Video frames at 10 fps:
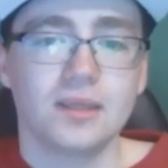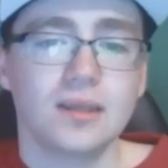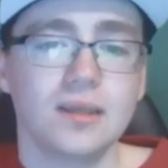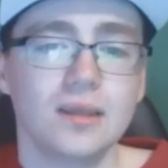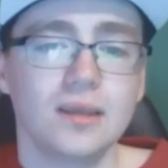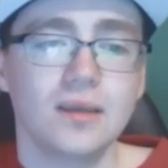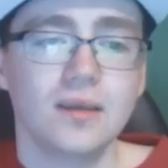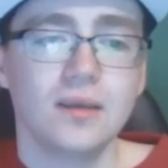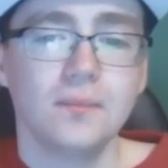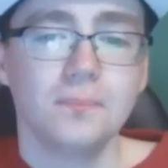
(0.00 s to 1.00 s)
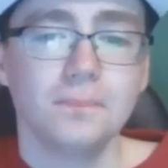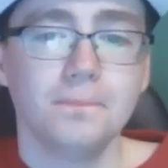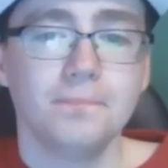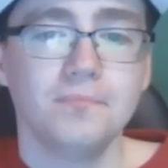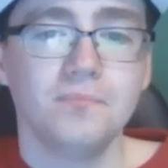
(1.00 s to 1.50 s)
Um,
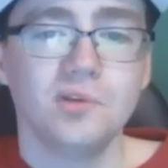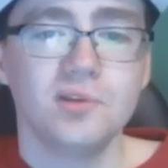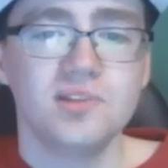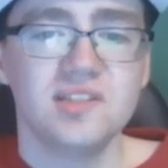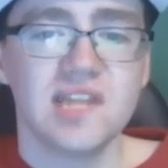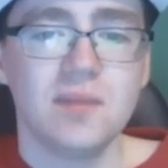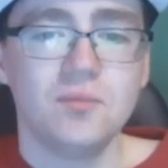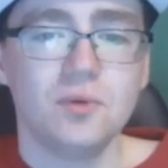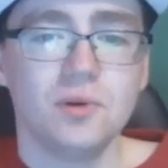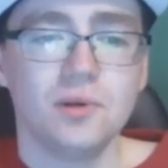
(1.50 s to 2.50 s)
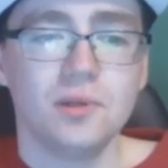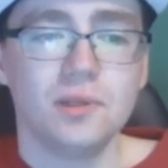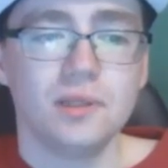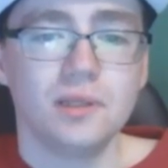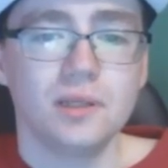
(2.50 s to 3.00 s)
got Sand Road.
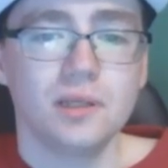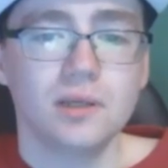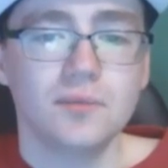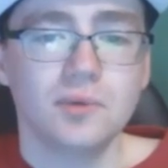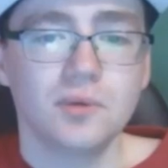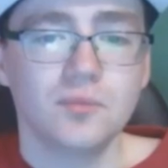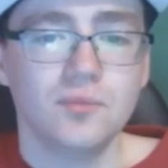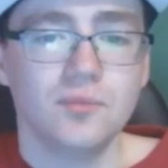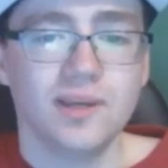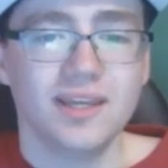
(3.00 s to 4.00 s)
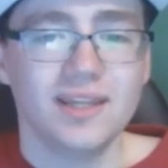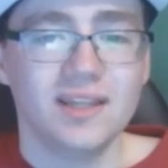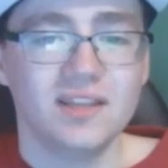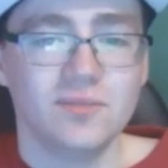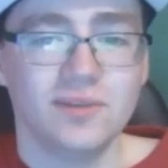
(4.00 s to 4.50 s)
We got, oh yeah,
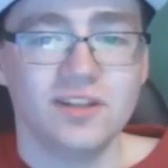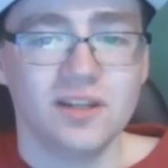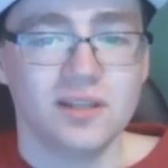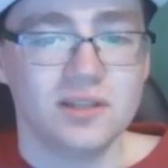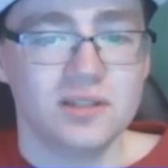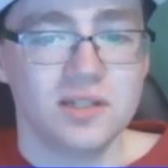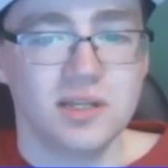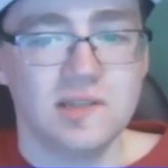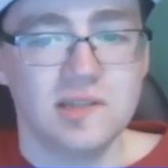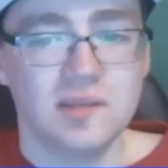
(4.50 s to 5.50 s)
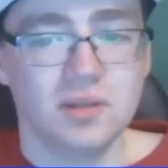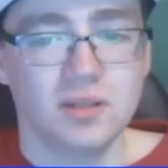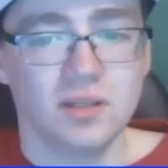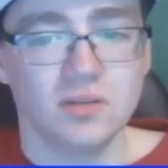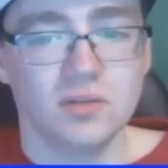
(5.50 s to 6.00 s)
that's a ring challenge. So you have to
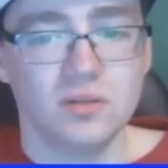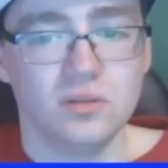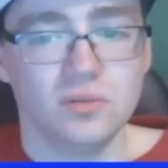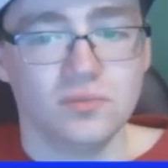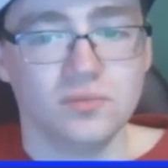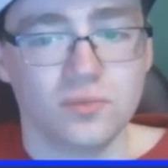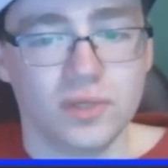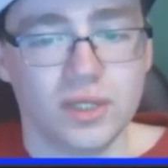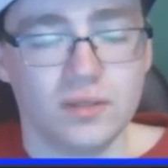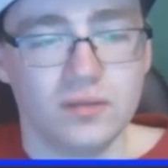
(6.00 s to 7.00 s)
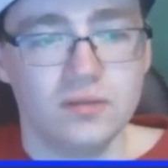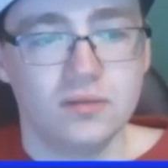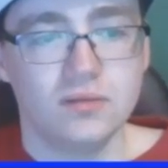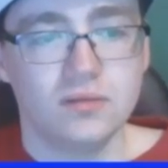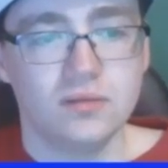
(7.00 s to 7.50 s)
collect a lot of
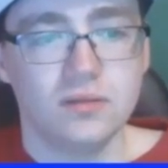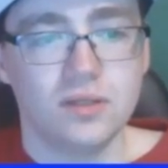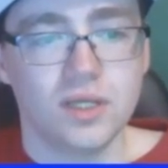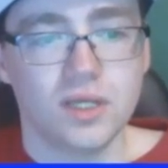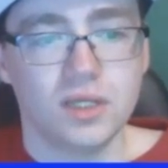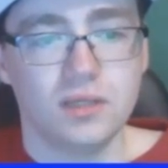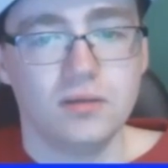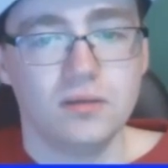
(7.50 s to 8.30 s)
rings. Okay.